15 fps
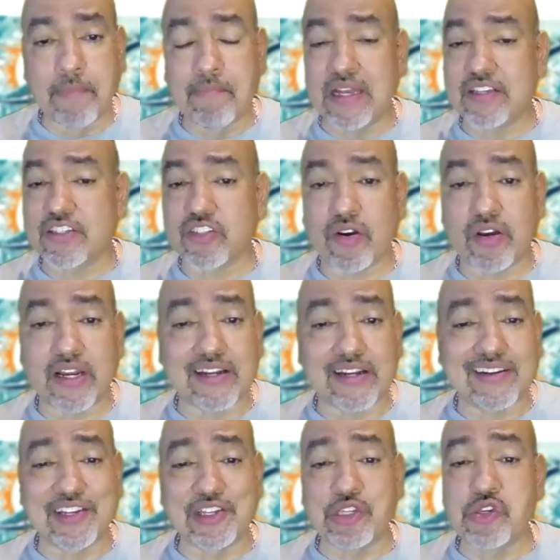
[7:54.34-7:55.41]
but
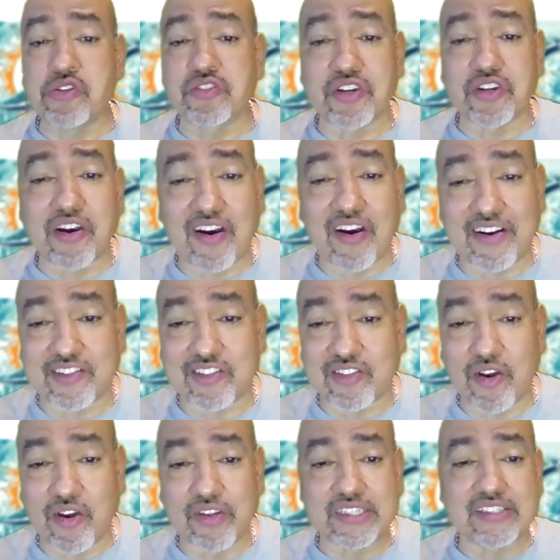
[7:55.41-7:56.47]
Minnesota could use a guard,
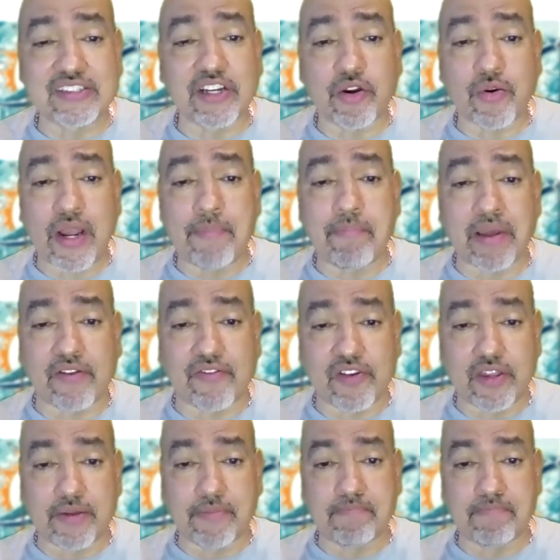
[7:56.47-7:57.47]
so this is a great pick for